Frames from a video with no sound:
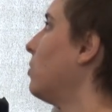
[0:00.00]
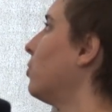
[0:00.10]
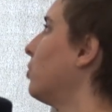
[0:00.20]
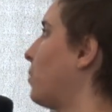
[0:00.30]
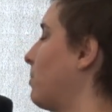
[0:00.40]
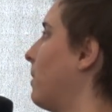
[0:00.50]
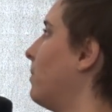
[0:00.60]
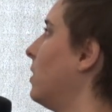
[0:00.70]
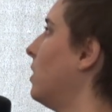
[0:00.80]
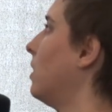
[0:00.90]
would
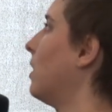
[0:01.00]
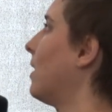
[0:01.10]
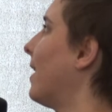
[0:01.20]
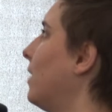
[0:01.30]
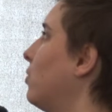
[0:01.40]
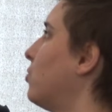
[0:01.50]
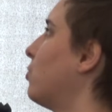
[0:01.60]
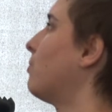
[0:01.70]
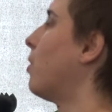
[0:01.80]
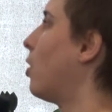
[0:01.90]
probably like to
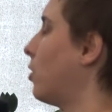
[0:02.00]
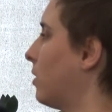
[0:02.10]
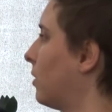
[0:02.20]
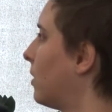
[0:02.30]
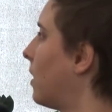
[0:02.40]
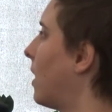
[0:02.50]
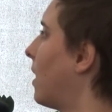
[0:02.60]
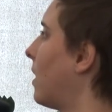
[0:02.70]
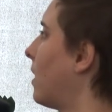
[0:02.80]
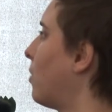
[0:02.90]
do more,
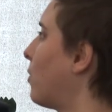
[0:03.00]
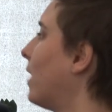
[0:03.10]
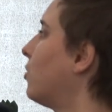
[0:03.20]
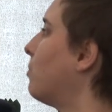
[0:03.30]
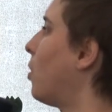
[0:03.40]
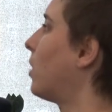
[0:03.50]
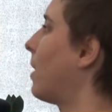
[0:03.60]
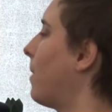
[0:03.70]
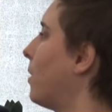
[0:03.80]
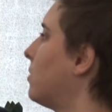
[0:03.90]
write more
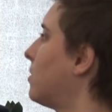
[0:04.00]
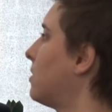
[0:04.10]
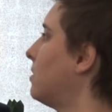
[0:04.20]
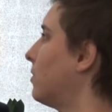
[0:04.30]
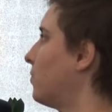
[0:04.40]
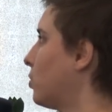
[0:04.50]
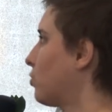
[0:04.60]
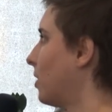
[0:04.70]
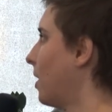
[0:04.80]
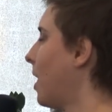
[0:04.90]
about this in the
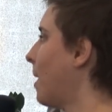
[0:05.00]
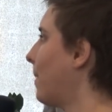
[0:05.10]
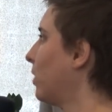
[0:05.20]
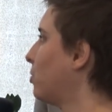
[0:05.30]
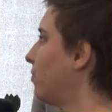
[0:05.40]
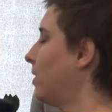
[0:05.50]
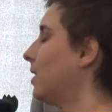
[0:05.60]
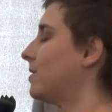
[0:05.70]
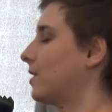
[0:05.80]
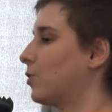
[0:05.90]
future. But we
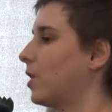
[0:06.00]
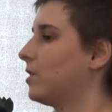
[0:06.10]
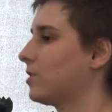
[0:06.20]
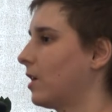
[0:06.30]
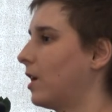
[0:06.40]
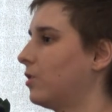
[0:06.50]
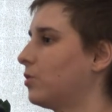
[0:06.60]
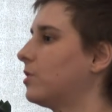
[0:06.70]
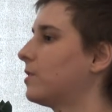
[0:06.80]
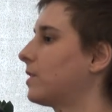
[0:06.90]
think it's a great start
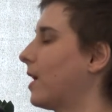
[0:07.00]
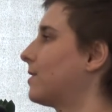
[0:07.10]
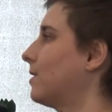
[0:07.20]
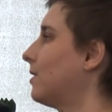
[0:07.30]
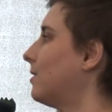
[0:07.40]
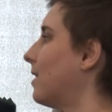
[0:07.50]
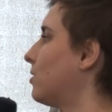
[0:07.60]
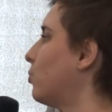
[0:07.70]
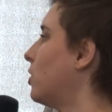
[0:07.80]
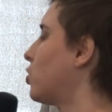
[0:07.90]
to discussing
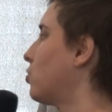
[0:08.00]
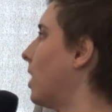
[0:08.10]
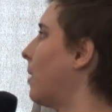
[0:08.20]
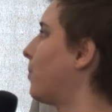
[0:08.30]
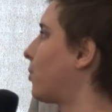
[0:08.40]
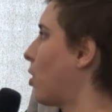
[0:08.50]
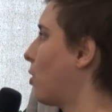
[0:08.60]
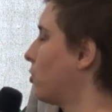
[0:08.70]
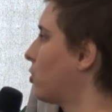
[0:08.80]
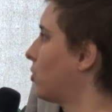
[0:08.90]
that we should
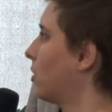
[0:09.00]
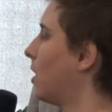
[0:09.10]
approach